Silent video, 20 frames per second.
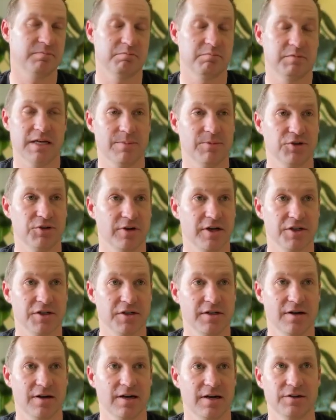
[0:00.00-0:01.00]
demonstration
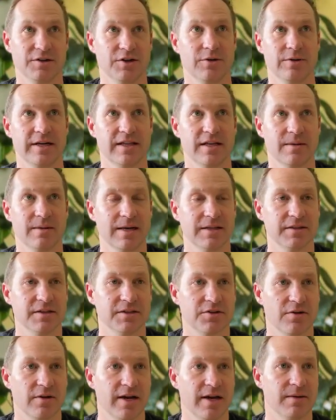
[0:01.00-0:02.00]
here. I don't know anything about
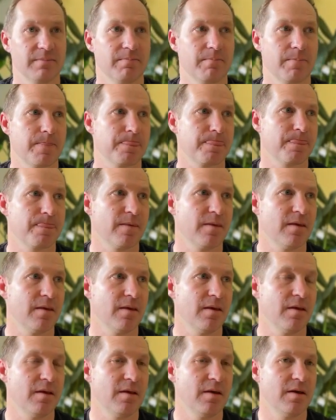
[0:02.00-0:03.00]
this grant.
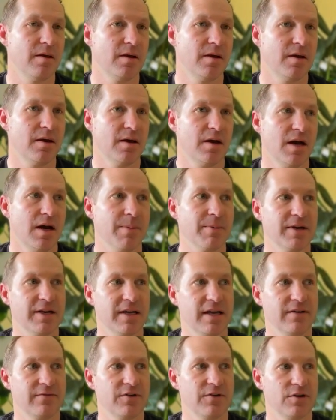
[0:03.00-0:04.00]
I'm going to
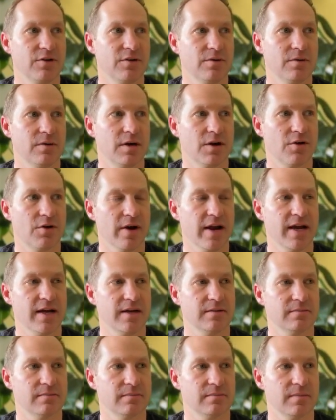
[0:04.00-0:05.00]
give you a
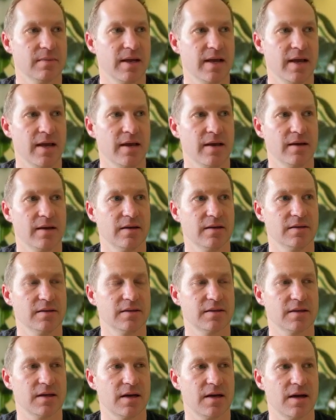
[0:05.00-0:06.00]
grant,
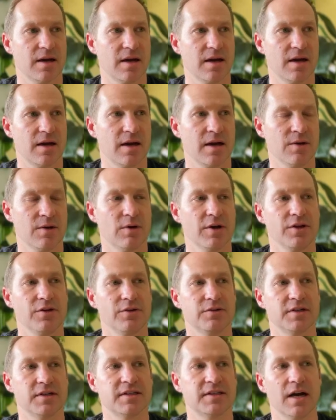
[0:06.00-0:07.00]
and I want you
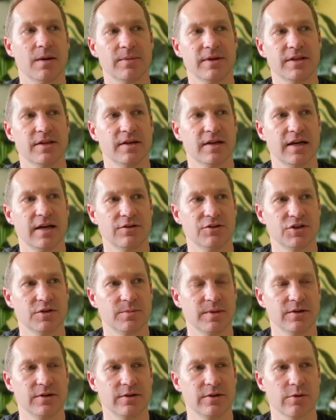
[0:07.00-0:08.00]
to tell me the
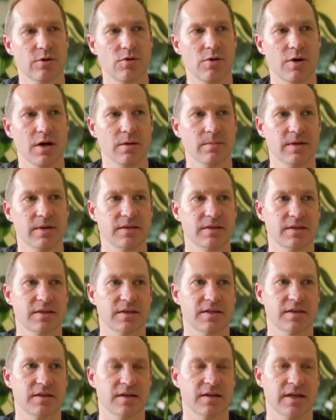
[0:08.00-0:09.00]
eligibility
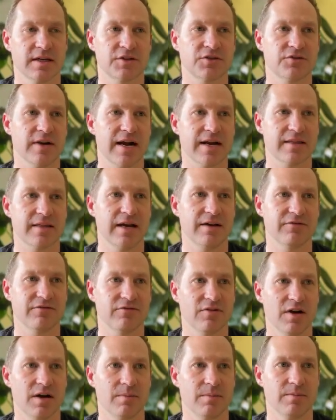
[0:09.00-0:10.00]
requirements, extract that
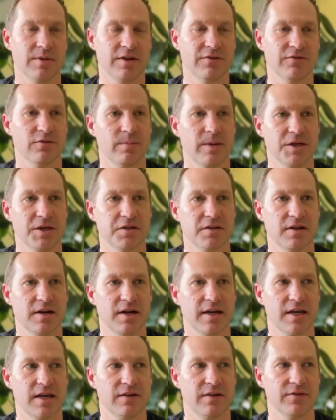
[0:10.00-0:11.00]
from the information that
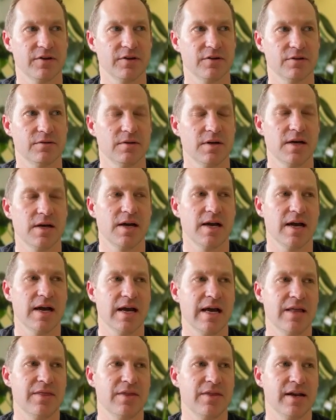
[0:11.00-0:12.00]
I give you,
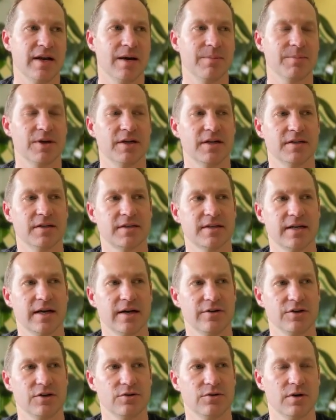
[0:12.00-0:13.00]
and then I'm going to
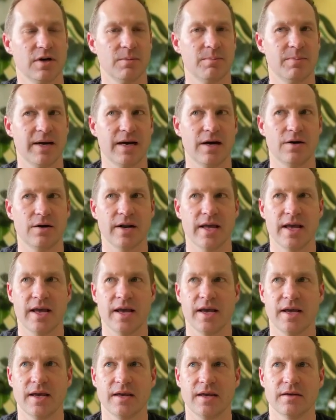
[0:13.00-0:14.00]
tell you about
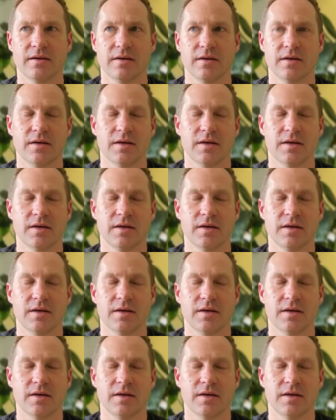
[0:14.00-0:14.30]
a